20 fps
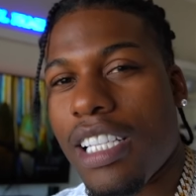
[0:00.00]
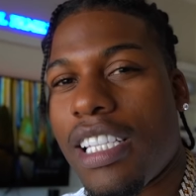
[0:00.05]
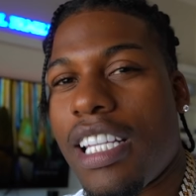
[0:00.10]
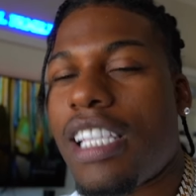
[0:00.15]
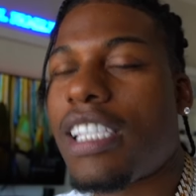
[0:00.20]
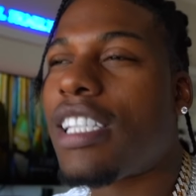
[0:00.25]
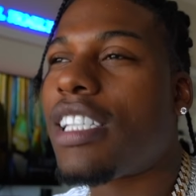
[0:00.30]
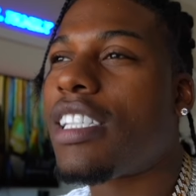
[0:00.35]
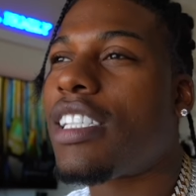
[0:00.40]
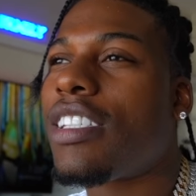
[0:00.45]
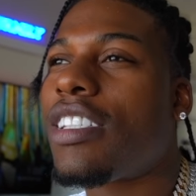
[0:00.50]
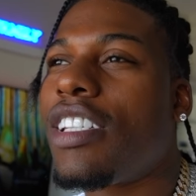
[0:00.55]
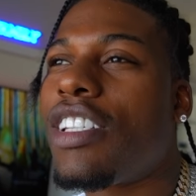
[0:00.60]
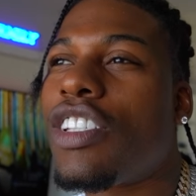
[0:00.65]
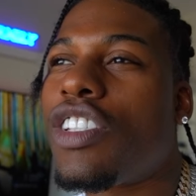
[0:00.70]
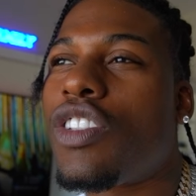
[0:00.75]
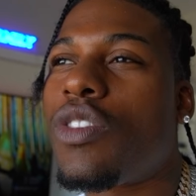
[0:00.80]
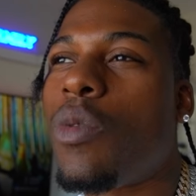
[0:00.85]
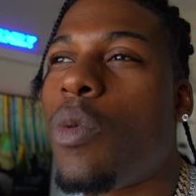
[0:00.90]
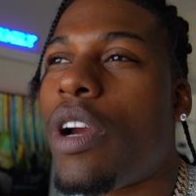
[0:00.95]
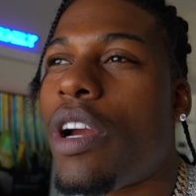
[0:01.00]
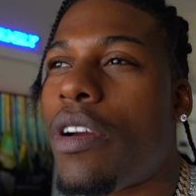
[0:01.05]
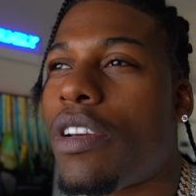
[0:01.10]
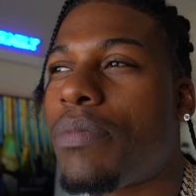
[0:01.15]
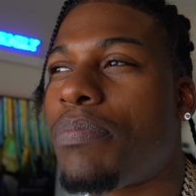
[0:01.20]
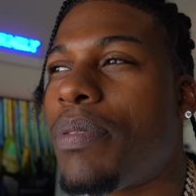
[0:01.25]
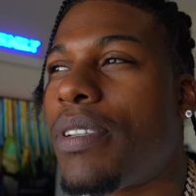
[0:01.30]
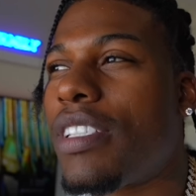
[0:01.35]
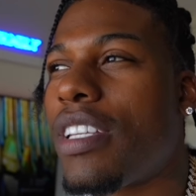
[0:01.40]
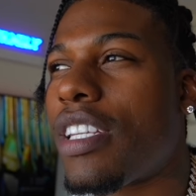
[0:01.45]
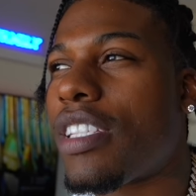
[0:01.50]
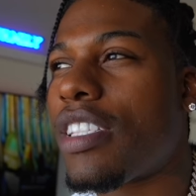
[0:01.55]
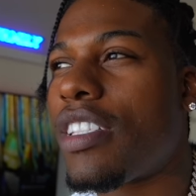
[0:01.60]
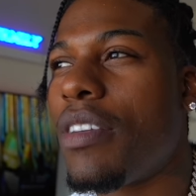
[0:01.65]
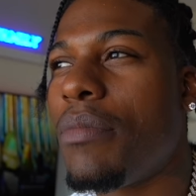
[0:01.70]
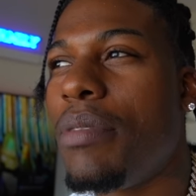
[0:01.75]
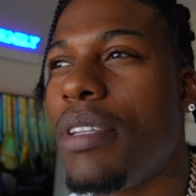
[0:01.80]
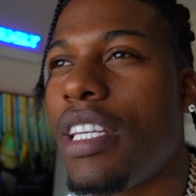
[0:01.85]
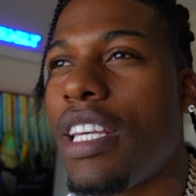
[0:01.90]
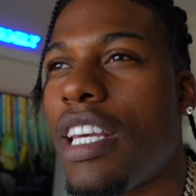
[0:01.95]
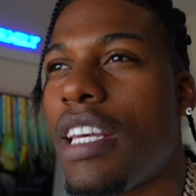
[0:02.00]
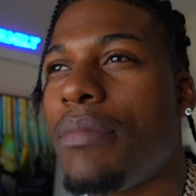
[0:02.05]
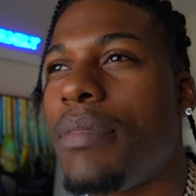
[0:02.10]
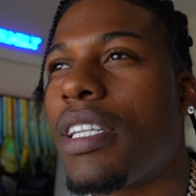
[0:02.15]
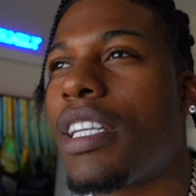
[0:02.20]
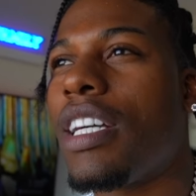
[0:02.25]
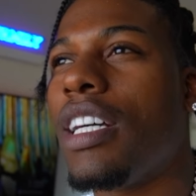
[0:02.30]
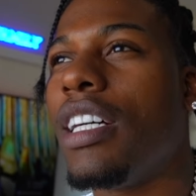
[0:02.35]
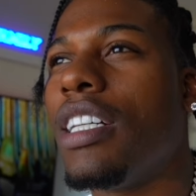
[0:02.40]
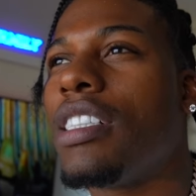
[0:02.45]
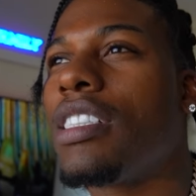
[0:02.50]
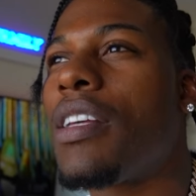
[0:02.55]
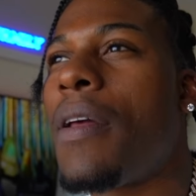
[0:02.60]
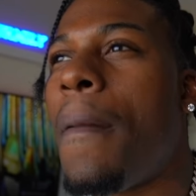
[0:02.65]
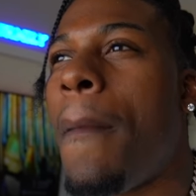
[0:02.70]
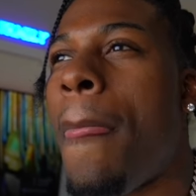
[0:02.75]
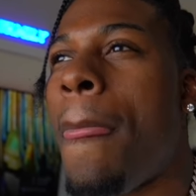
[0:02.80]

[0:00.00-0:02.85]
This is this is the weirdest position to be in because